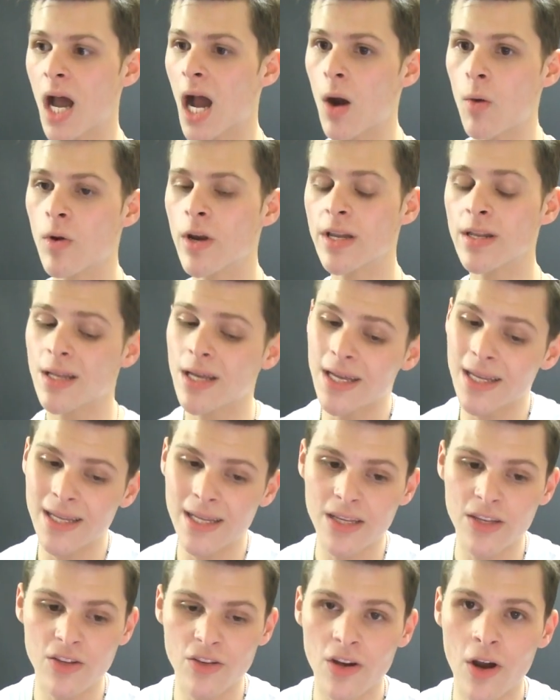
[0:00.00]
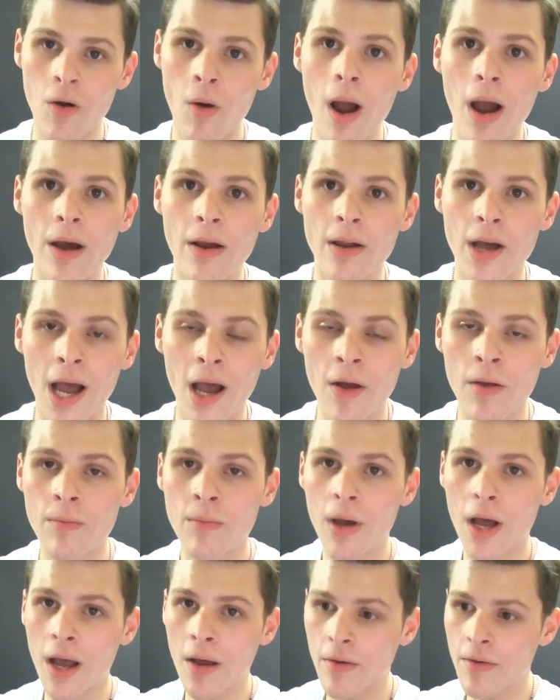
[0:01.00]
I would, you know,
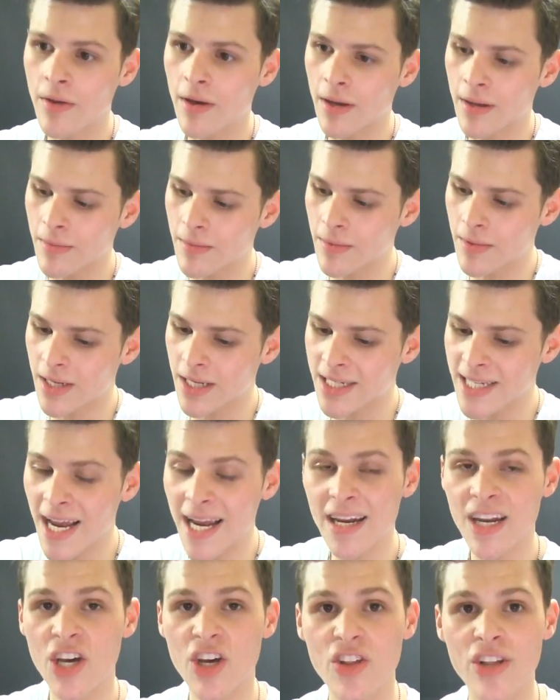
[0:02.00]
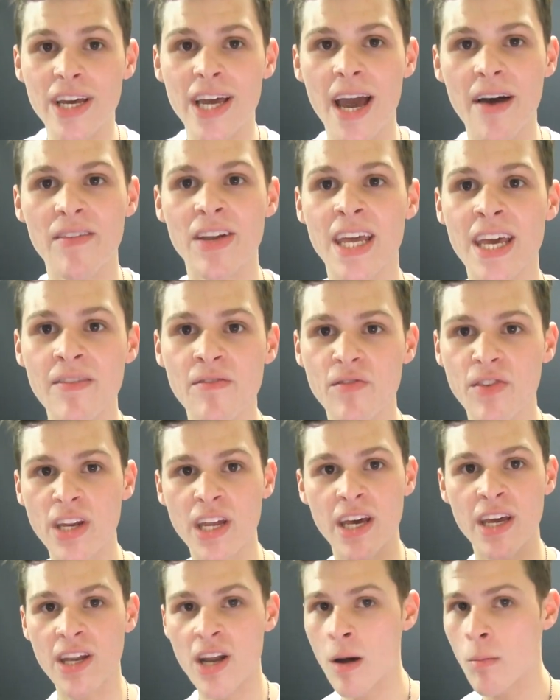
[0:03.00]
I'd technically have an
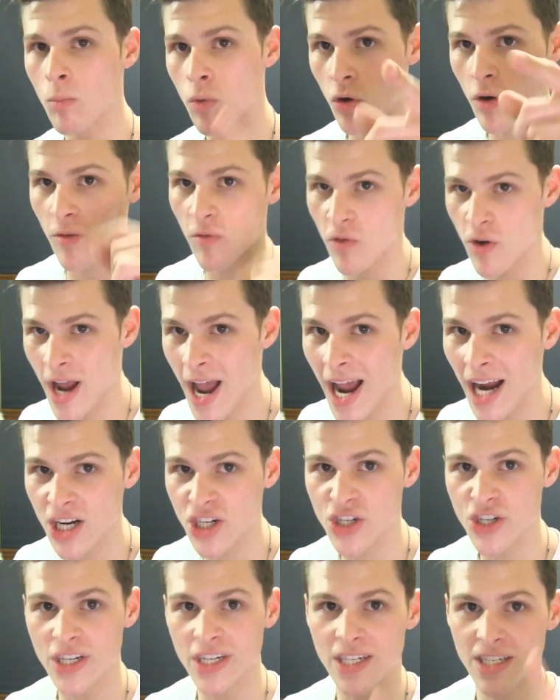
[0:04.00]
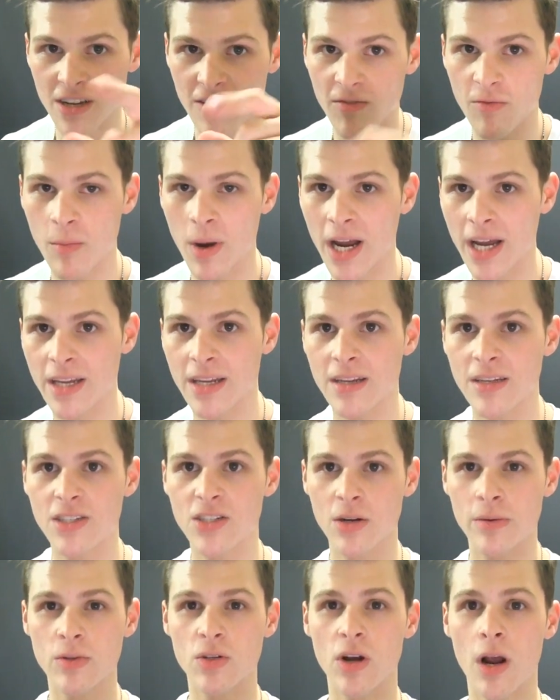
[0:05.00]
infinite number of reactions of my
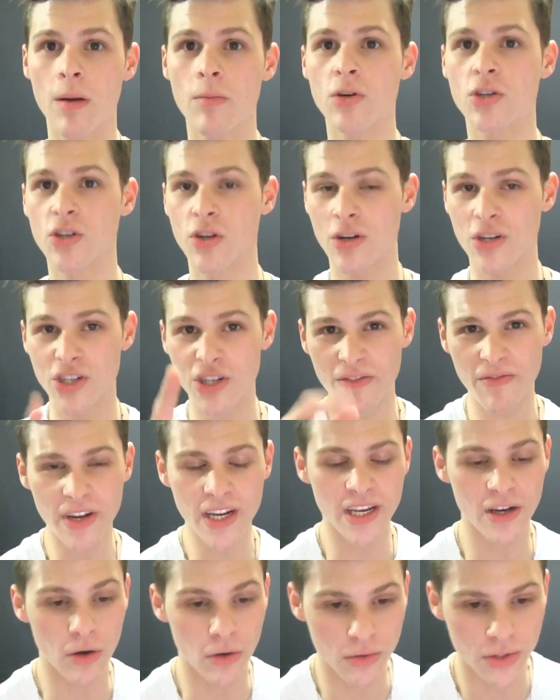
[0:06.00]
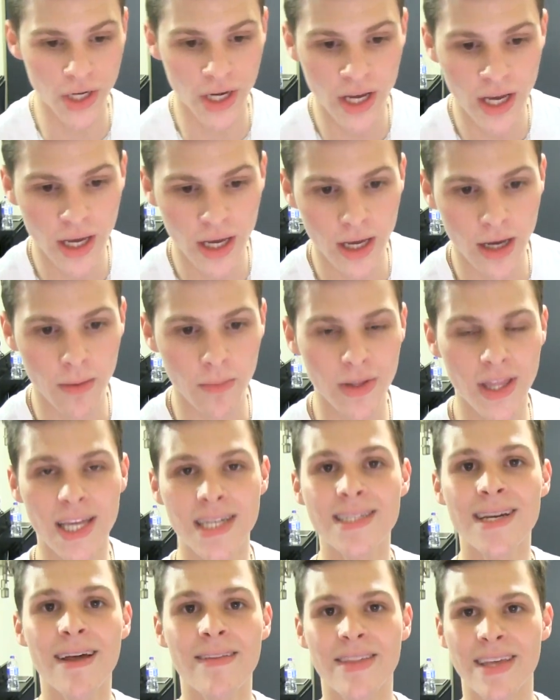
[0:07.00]
subscribers' cringy videos. But
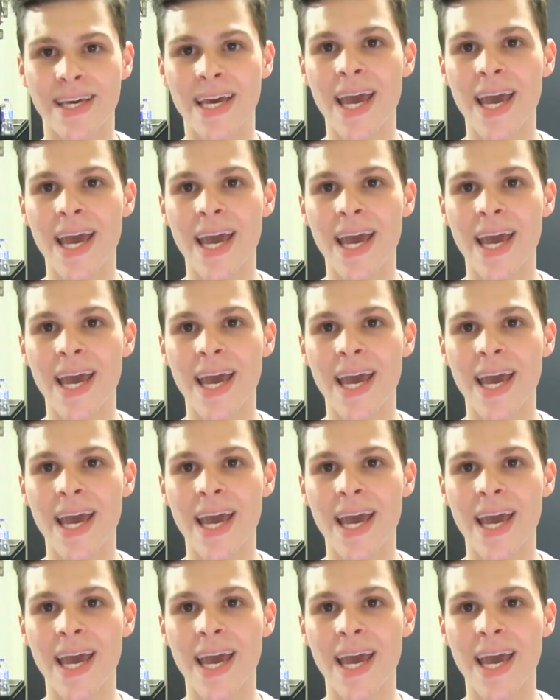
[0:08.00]
that's not the